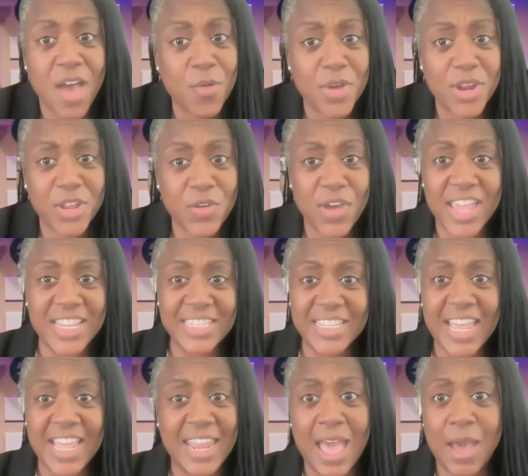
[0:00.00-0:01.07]
If y'all want to go ahead and
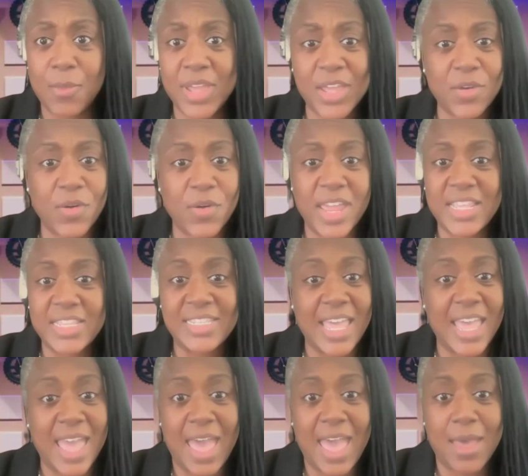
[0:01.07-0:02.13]
design the app, we can go ahead and
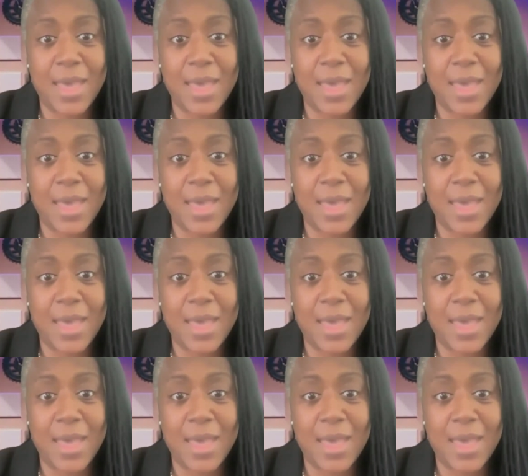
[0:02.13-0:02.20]
say